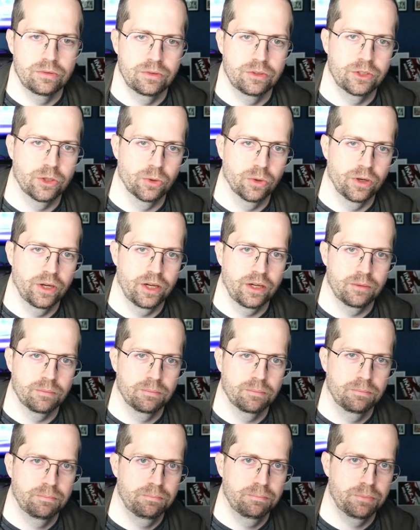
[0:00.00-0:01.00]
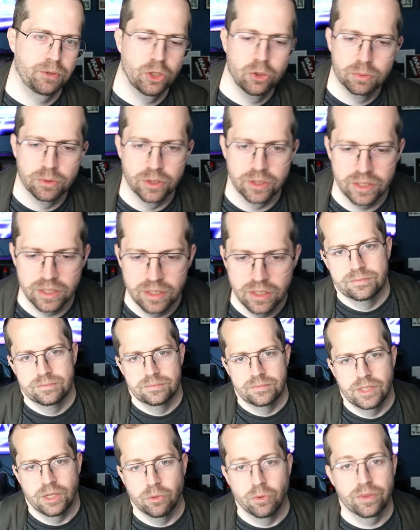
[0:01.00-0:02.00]
during puberty.
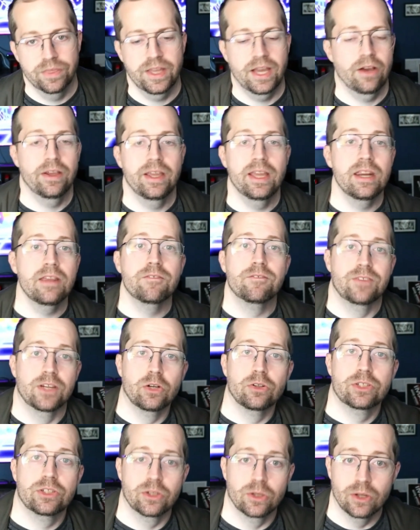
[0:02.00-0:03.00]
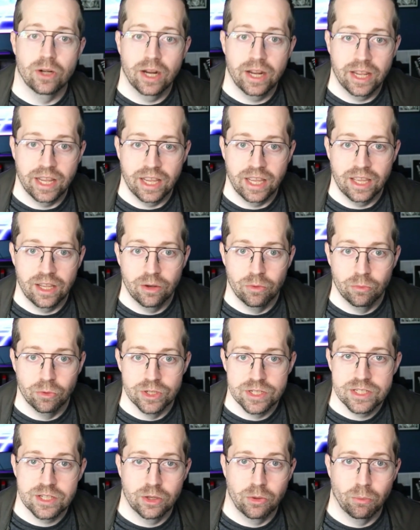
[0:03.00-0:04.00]
And without any filter and
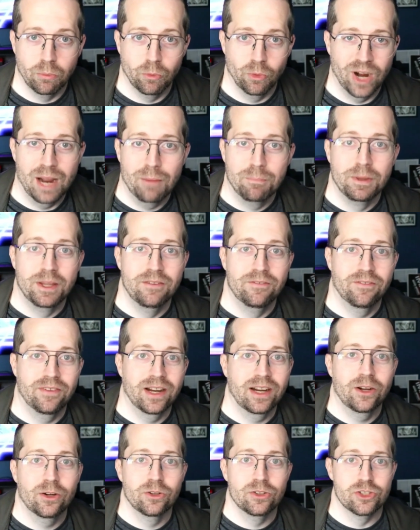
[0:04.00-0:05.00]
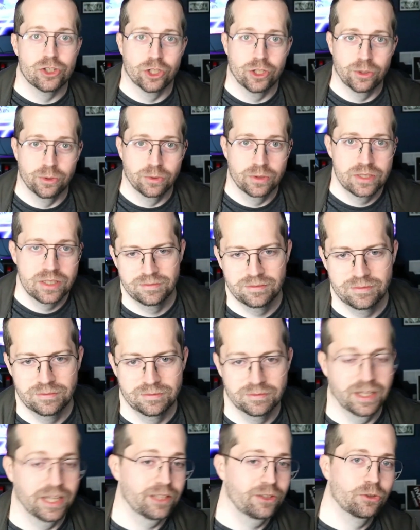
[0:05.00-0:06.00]
with some rapid fire jokes.
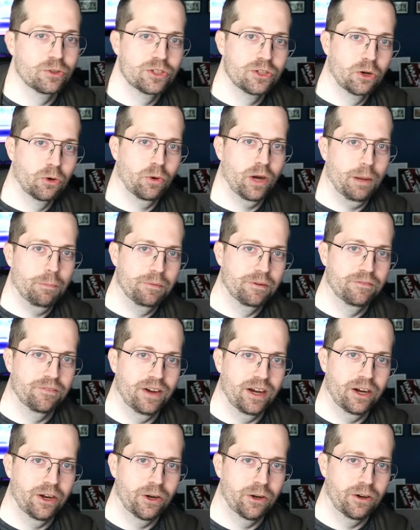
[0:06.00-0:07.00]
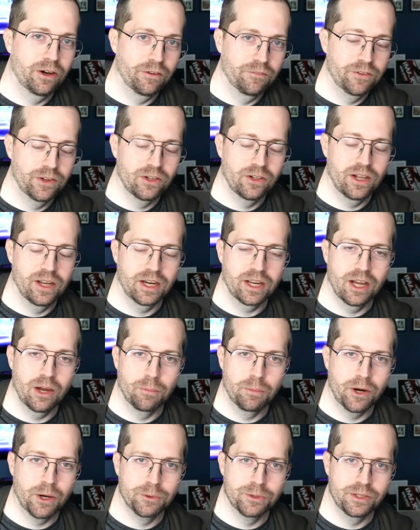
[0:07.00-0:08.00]
Like, they're so rapid fire, I feel like
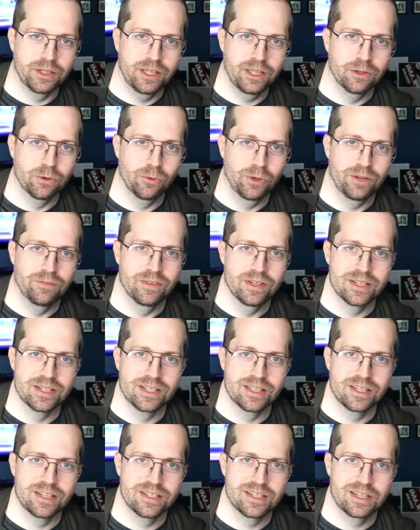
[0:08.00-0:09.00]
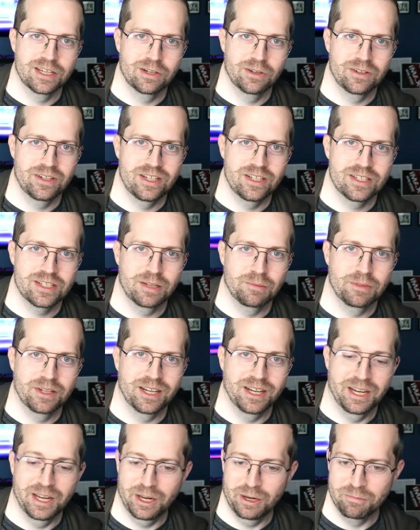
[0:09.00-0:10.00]
I'll probably need to revisit this series
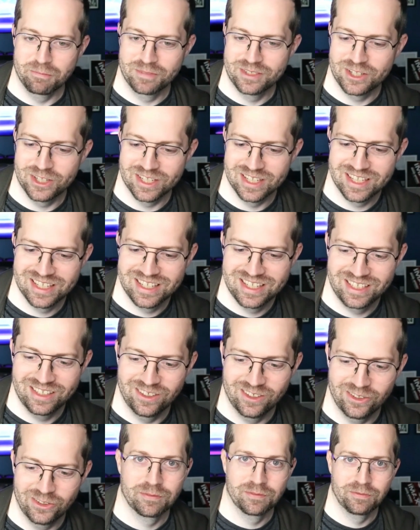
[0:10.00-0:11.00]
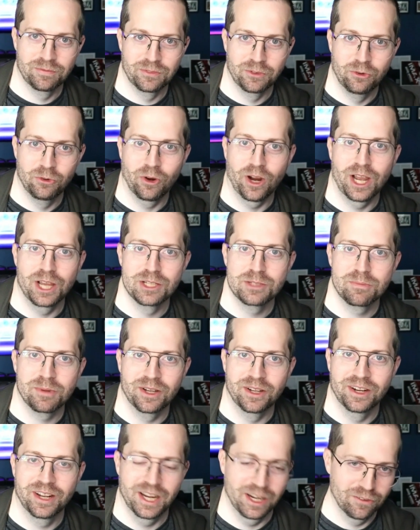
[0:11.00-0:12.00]
sometime just to grasp
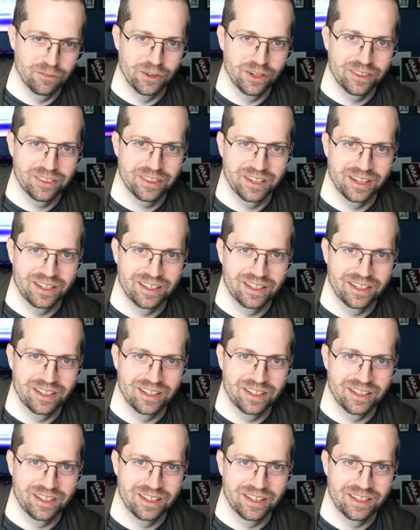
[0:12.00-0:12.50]
on everything